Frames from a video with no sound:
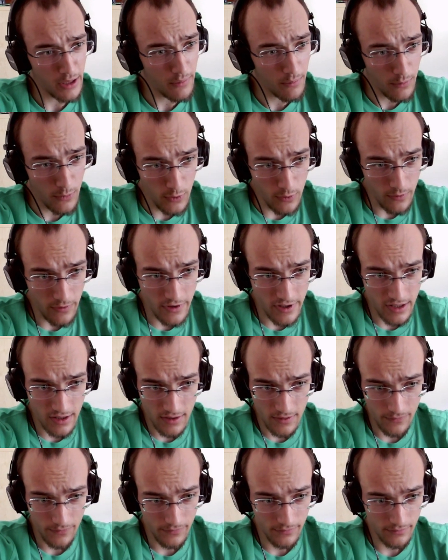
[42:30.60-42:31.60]
moves,
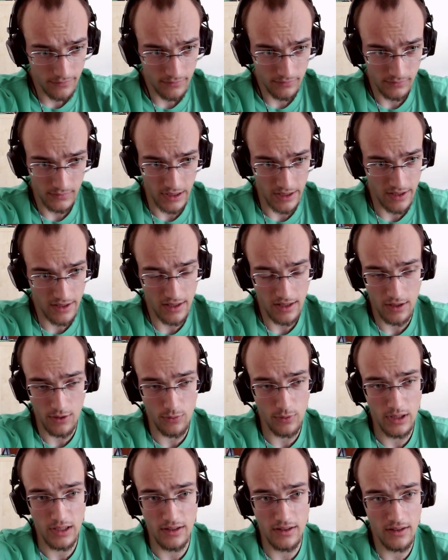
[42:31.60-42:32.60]
let's say
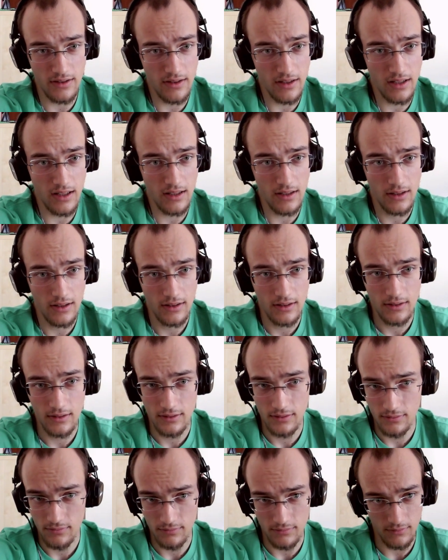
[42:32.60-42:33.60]
queen d3,
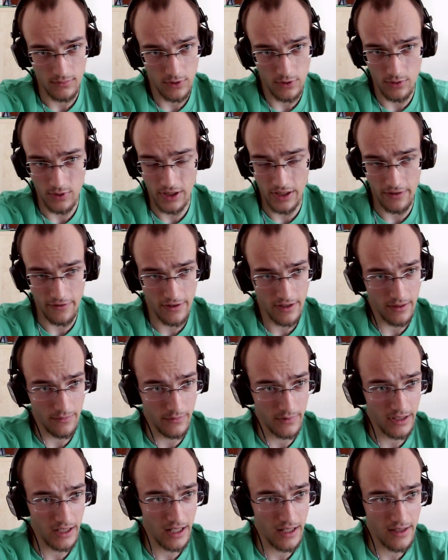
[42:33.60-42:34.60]
you have some
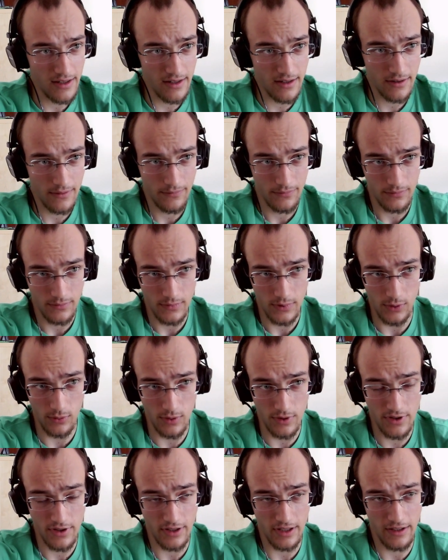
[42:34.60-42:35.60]
threats. You
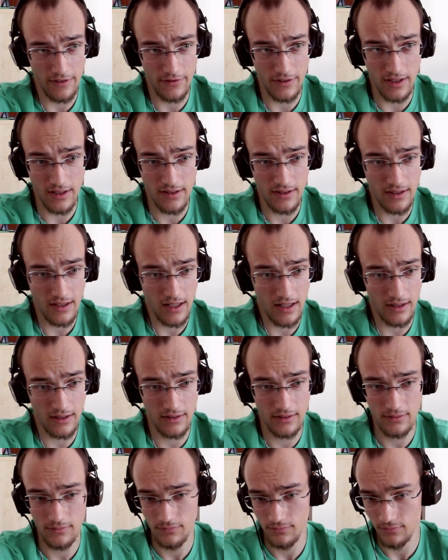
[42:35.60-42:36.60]
also have this threat.
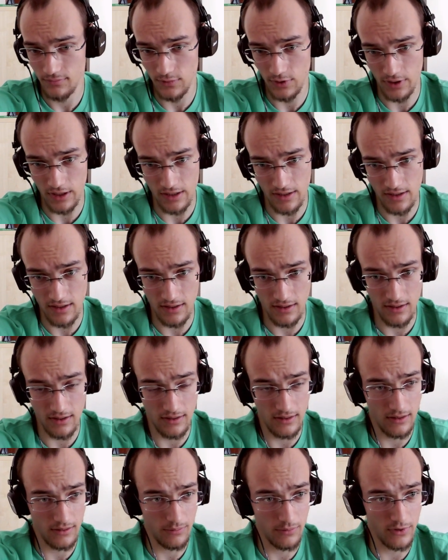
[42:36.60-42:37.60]
You can see that
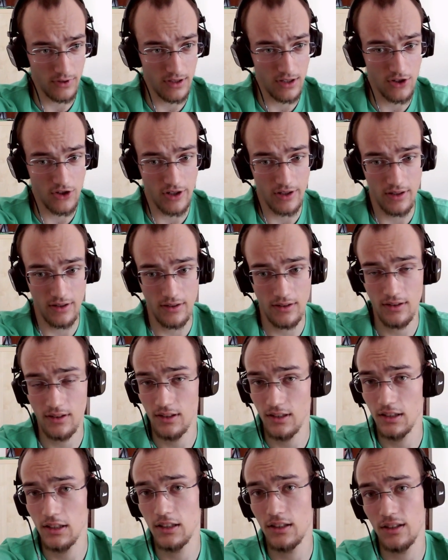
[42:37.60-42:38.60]
the position,
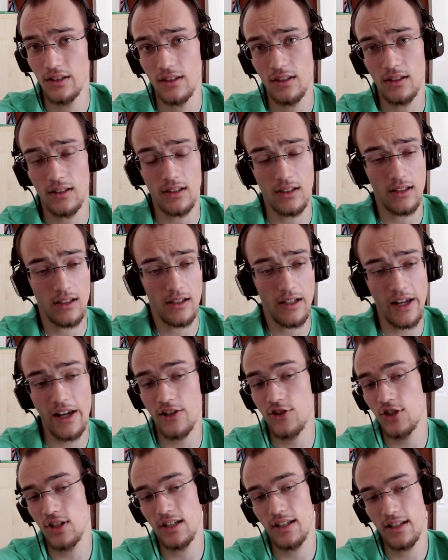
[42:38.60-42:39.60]

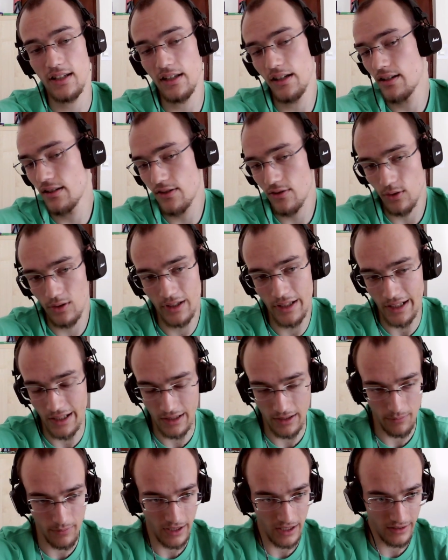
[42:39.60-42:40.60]
actually here it's
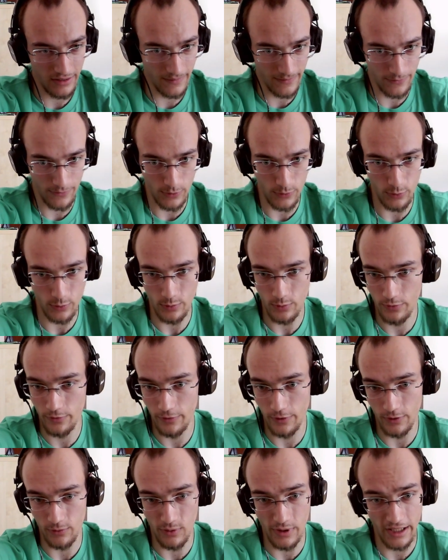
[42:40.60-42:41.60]
already better
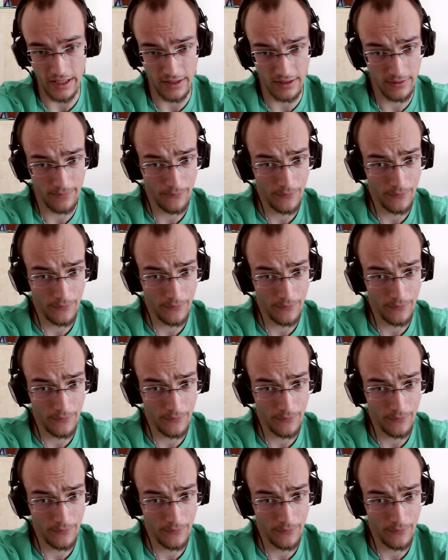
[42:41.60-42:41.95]
for white.